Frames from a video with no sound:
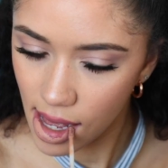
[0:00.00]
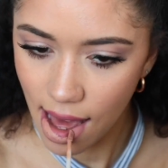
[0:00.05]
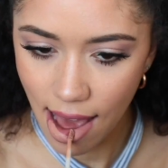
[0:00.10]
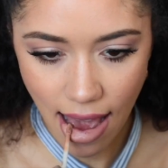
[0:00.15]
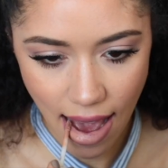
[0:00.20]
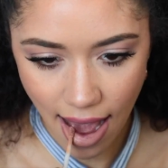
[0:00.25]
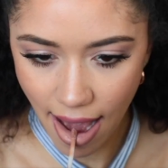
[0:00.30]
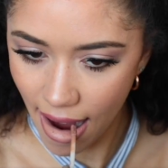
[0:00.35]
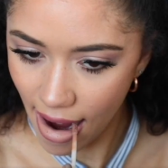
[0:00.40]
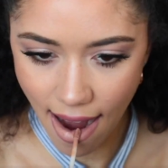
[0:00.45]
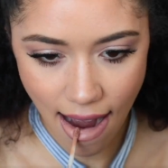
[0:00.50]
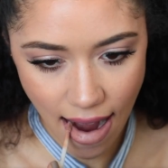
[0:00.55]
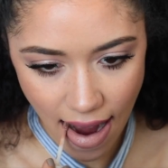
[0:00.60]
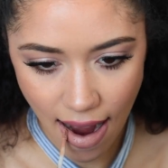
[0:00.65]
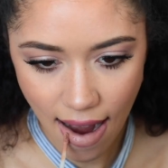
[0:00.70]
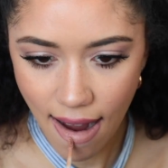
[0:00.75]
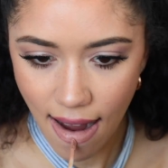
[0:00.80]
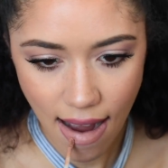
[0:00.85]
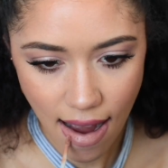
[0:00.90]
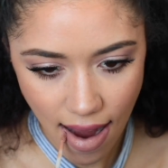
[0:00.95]
a little bit by
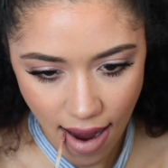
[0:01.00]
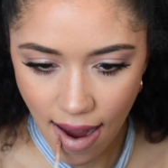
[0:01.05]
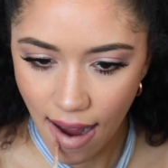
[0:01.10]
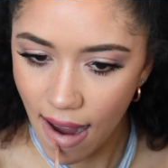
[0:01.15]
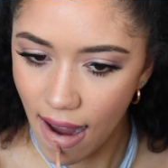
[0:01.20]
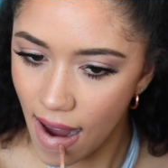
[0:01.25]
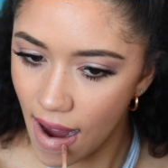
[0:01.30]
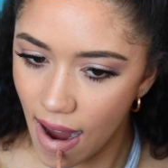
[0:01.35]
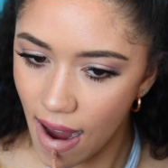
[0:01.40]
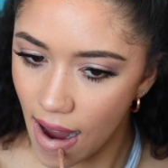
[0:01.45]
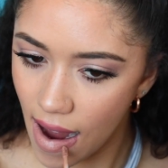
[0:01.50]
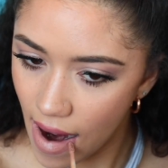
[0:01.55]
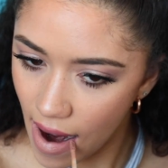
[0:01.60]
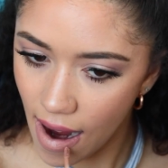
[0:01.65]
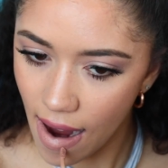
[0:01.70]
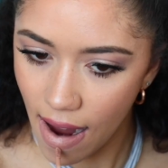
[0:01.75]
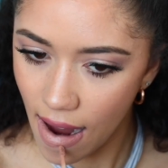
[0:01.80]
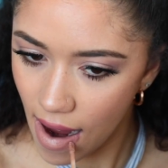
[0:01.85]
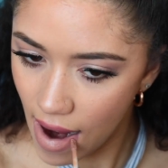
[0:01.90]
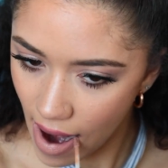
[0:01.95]
using the shade
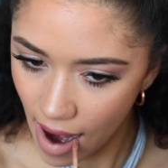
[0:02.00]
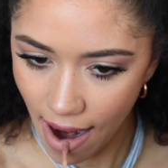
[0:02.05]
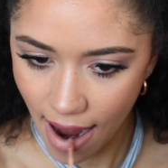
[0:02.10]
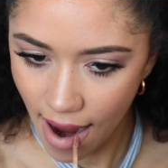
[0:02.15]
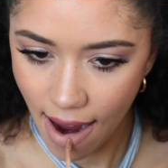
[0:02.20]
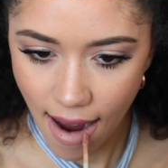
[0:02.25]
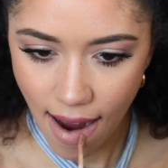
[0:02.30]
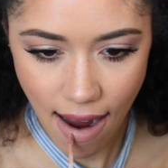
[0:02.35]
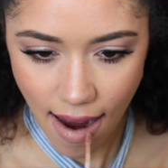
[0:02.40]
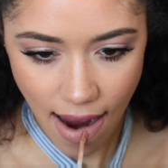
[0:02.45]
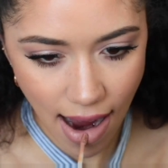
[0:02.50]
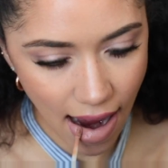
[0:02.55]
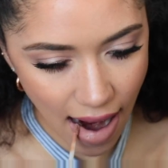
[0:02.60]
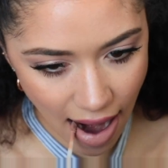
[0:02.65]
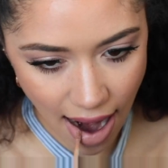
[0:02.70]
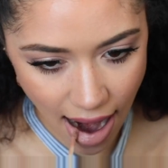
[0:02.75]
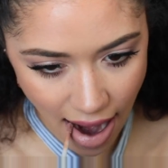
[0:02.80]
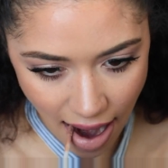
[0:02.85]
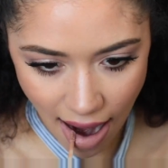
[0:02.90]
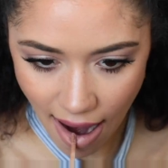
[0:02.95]
Sand from the Dose of
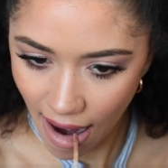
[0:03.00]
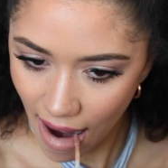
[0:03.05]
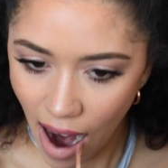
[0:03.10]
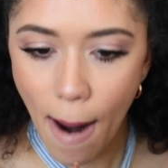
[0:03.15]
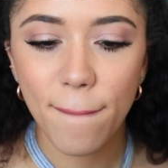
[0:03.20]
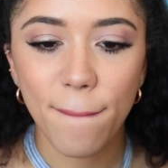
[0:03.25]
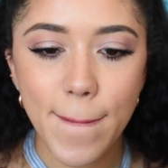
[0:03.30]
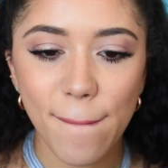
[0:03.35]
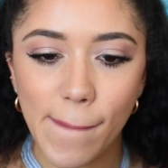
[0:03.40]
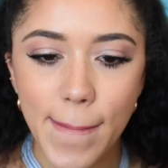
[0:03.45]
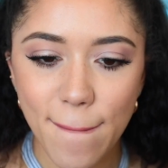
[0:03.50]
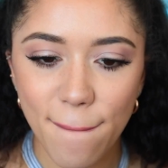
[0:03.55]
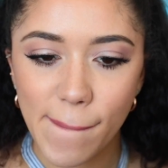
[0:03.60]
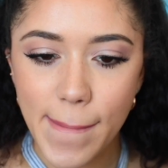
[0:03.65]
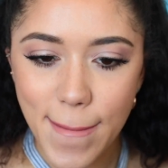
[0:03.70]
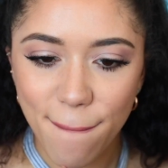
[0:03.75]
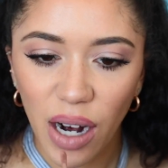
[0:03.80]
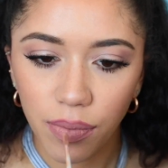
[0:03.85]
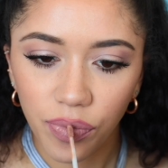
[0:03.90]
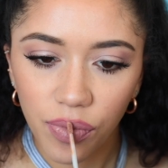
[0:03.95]
Colors.
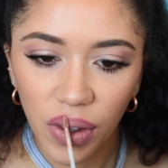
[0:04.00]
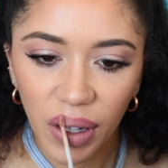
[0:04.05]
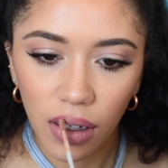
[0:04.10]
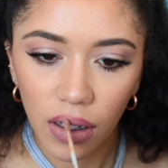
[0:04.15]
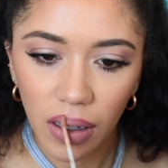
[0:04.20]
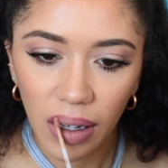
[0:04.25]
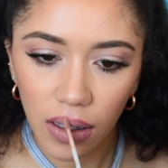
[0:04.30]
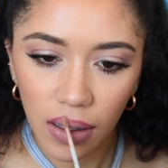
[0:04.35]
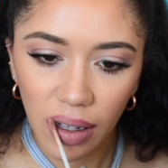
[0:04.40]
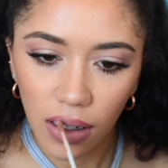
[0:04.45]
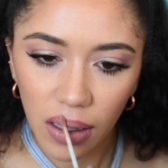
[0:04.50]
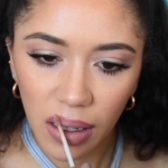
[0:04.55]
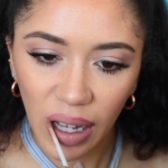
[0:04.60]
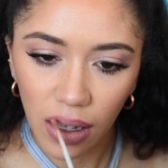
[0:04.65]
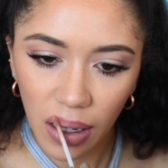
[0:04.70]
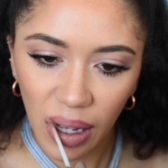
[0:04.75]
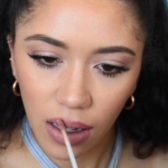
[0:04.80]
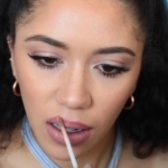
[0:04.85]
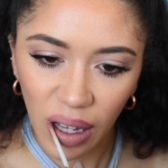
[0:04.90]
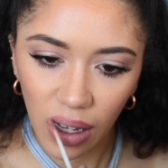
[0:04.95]
You guys,
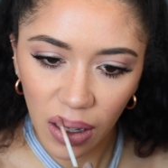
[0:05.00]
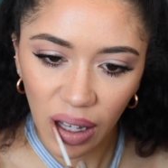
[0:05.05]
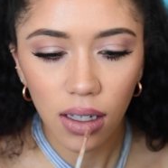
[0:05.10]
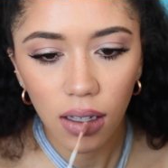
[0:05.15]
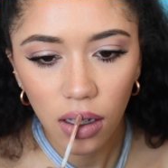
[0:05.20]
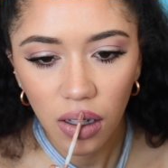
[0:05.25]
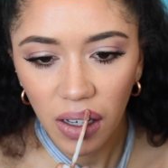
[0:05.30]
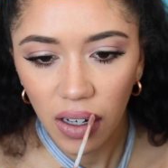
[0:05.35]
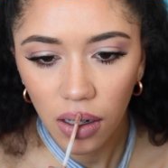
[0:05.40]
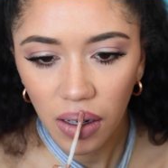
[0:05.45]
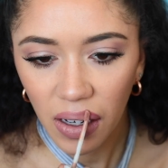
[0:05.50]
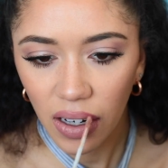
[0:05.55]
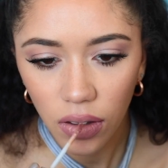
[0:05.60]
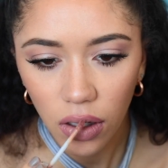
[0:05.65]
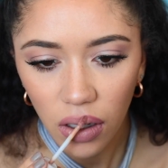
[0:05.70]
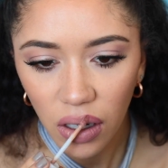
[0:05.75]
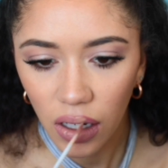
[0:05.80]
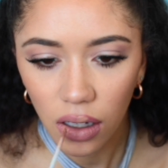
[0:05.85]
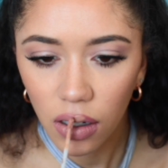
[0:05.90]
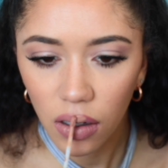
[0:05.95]
this shade
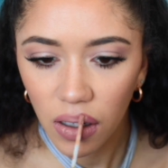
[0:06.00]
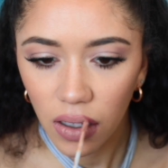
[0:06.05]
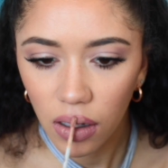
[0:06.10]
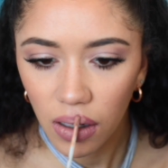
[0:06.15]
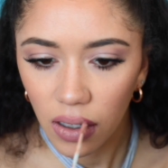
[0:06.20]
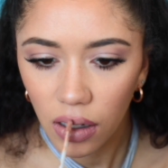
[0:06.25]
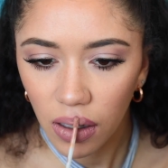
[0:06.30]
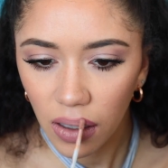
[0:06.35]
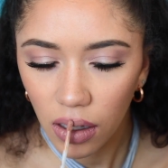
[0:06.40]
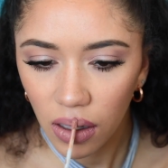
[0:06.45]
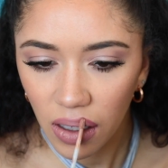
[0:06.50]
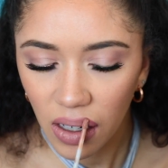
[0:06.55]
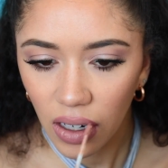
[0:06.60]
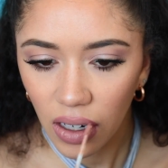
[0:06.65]
creation,